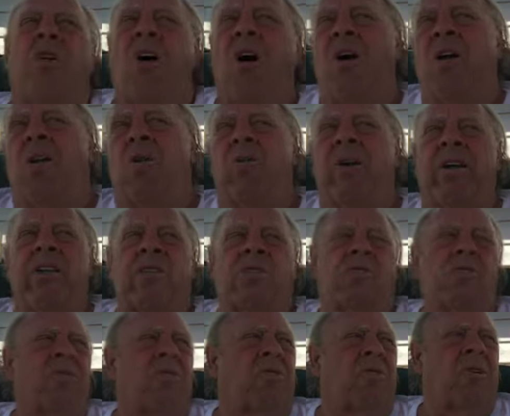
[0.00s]
all the way the
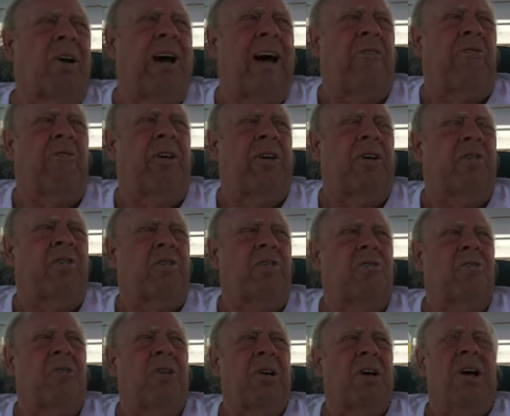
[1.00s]
truth or halfway the
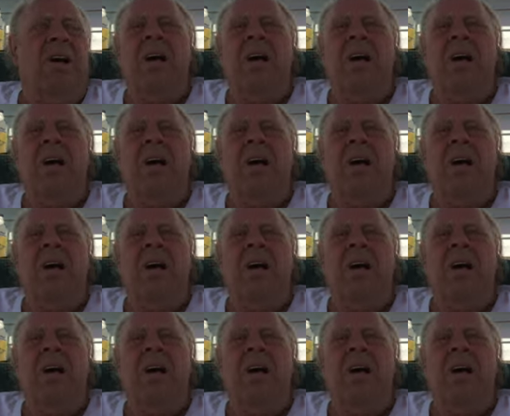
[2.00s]
truth,